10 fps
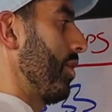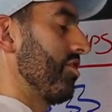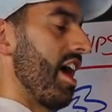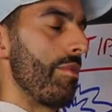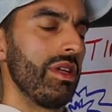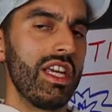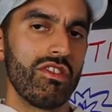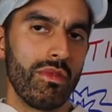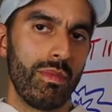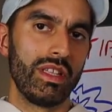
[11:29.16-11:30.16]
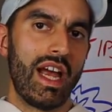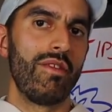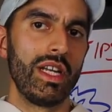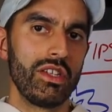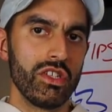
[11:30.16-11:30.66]
WeChat application, build
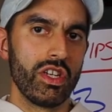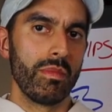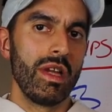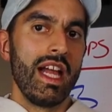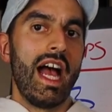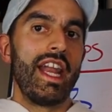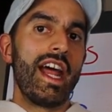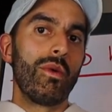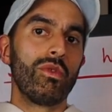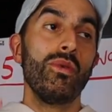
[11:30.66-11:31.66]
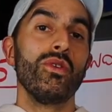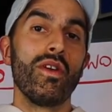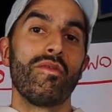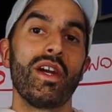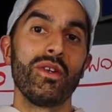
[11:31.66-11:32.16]
that relationship, and that will put you in
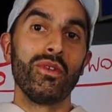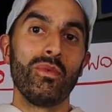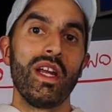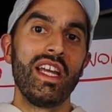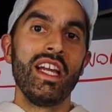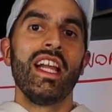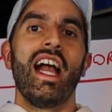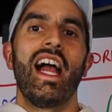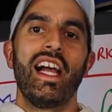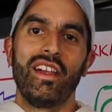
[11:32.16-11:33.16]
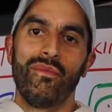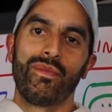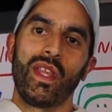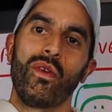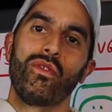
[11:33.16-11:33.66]
a very good way um,
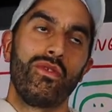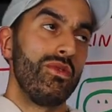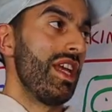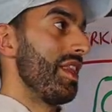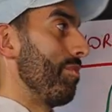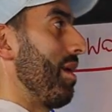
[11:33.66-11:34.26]
to get the